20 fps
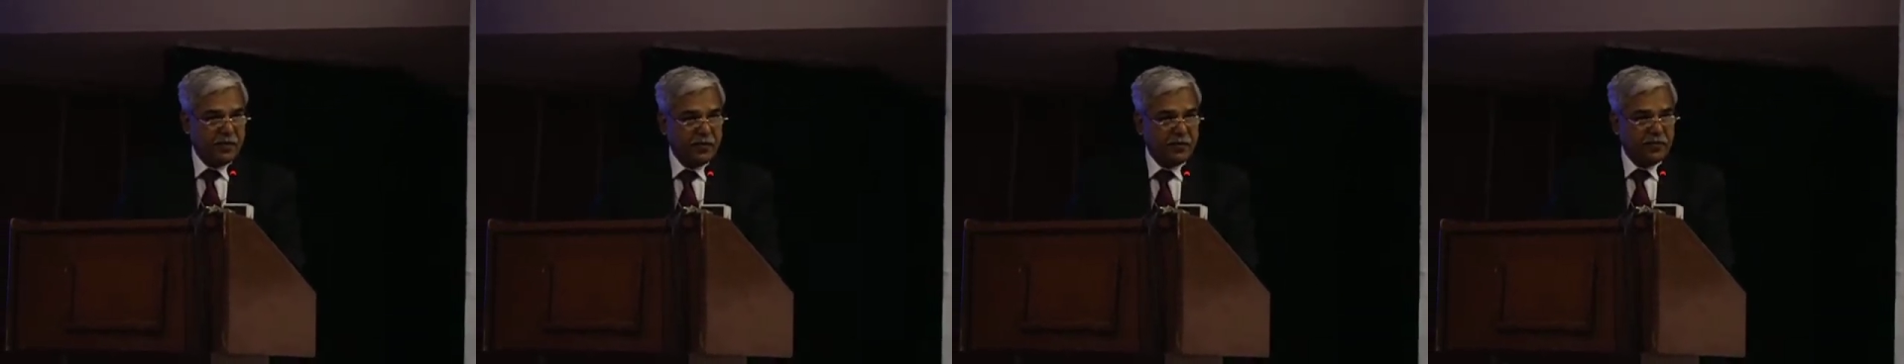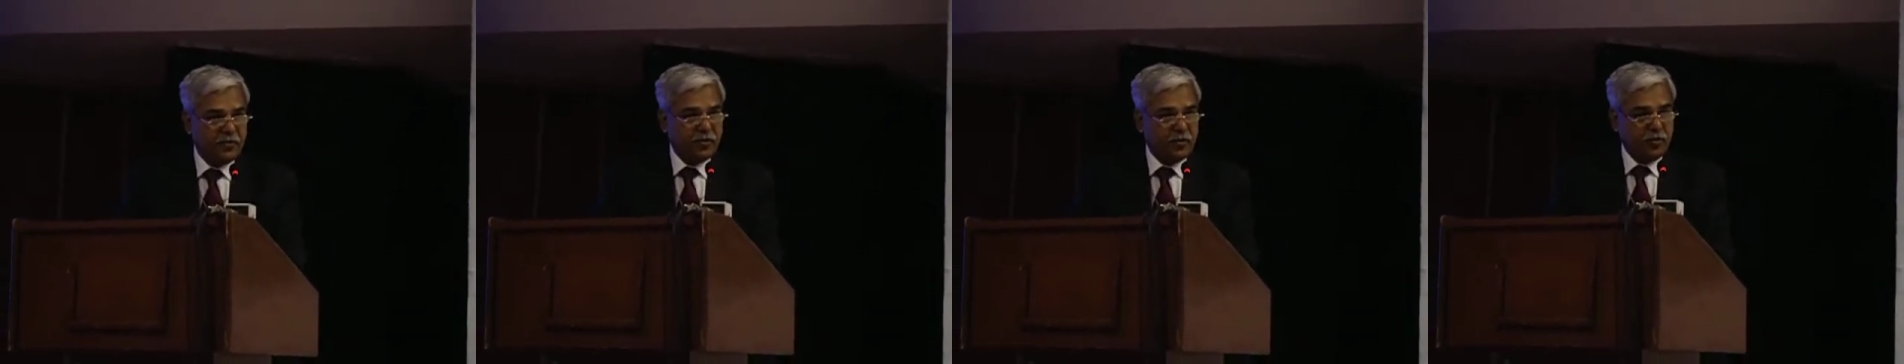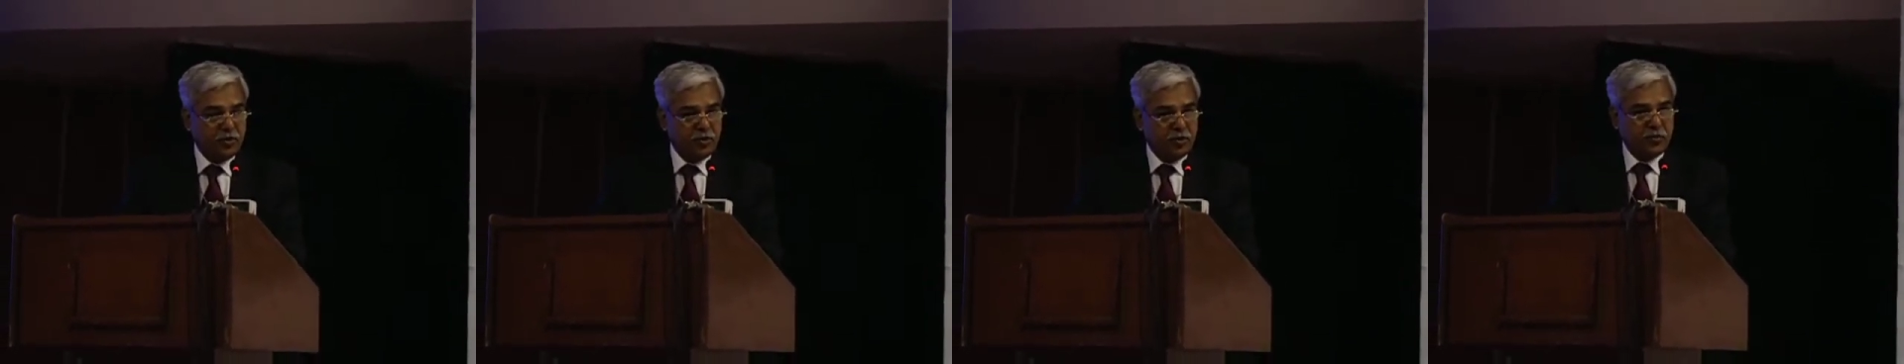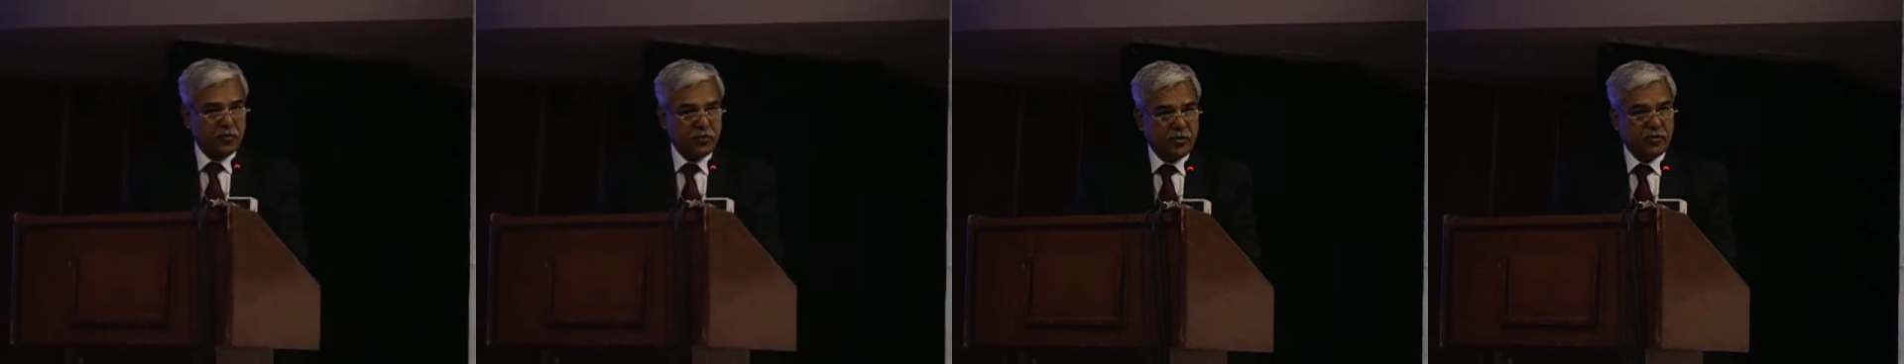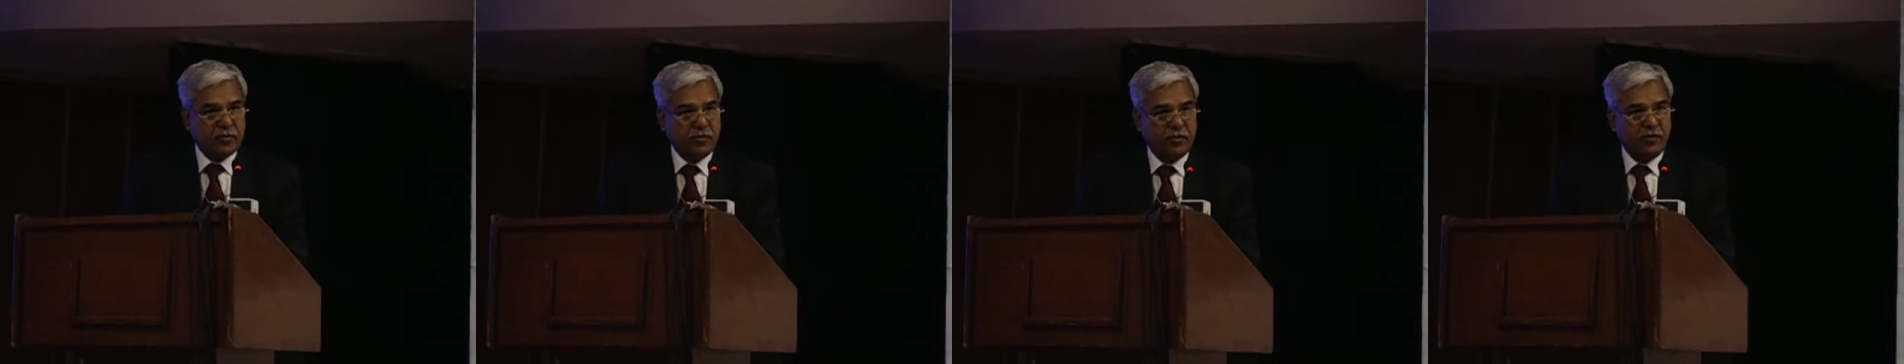The Kyoto
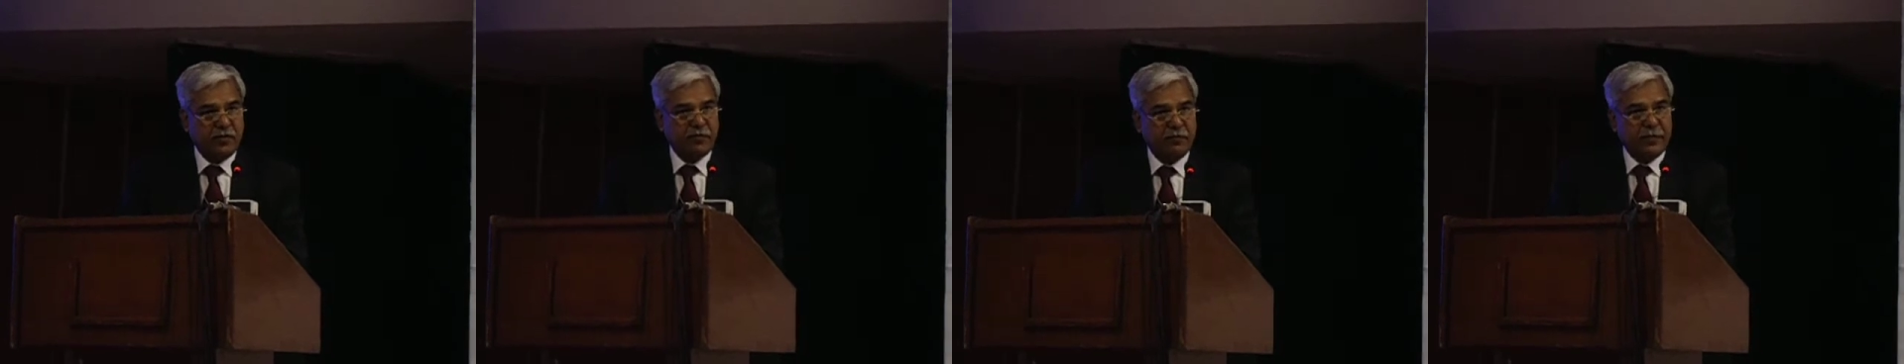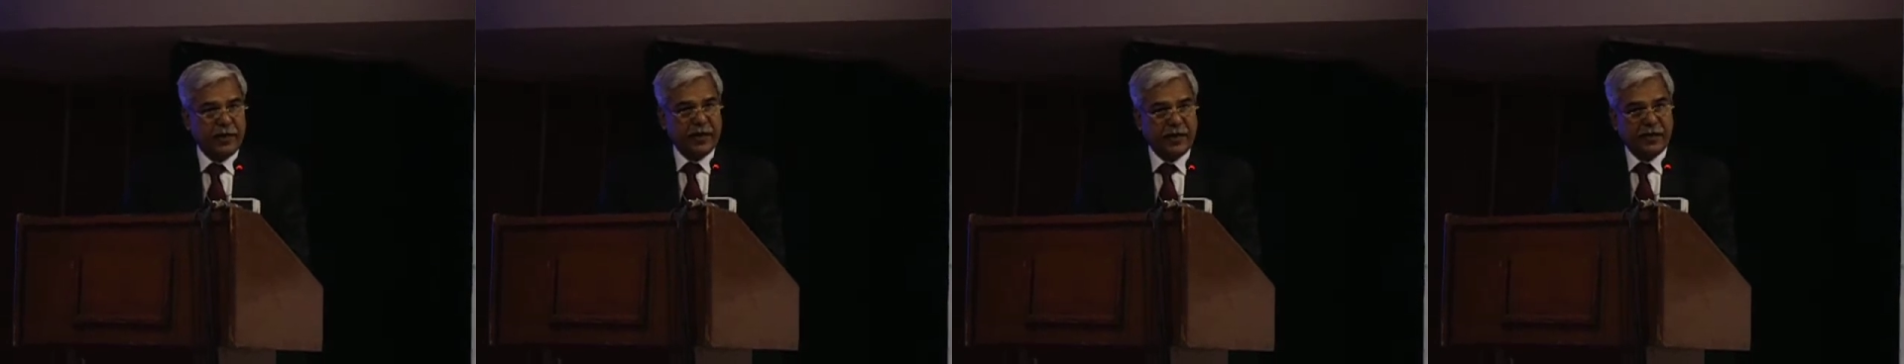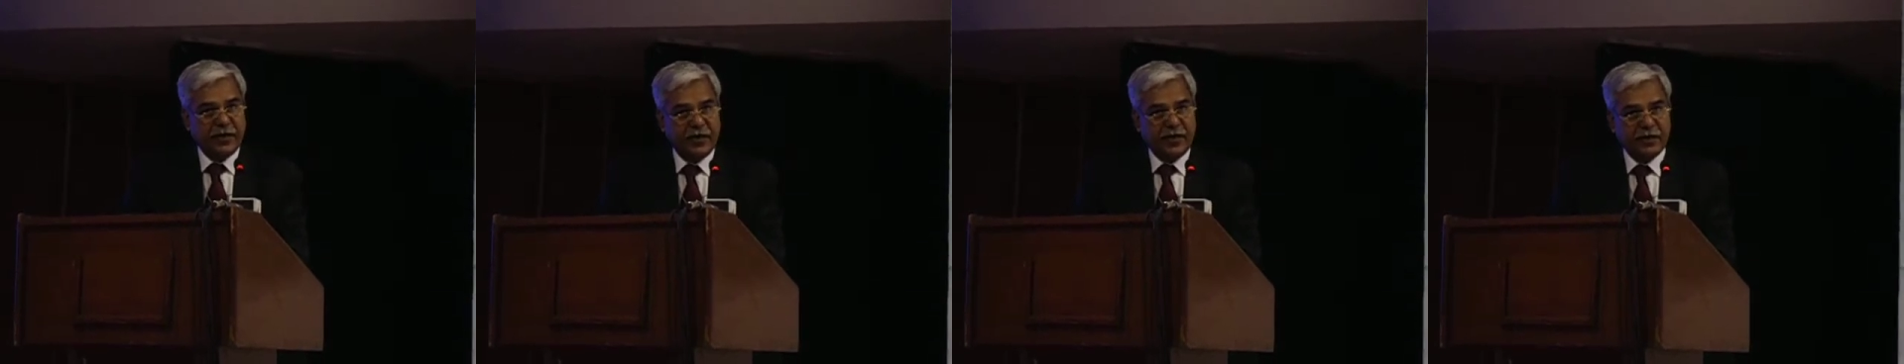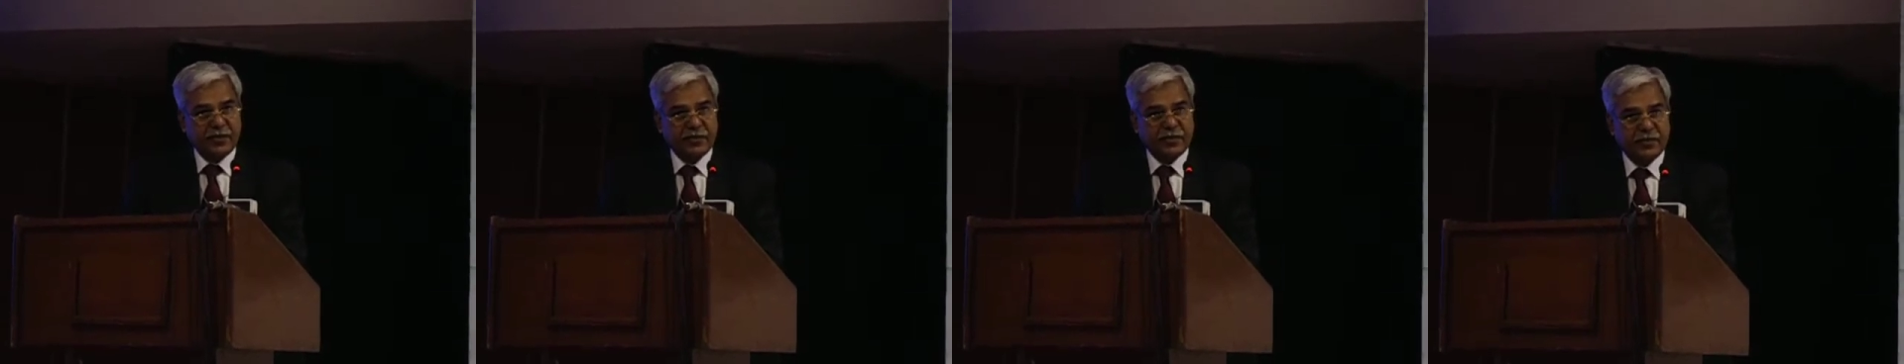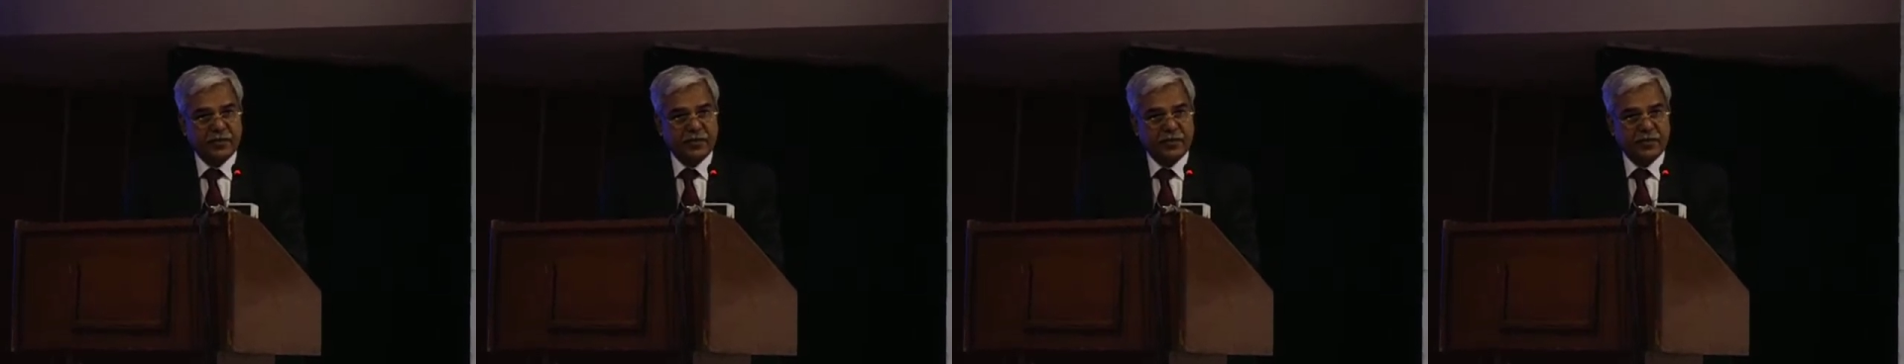Protocol mandates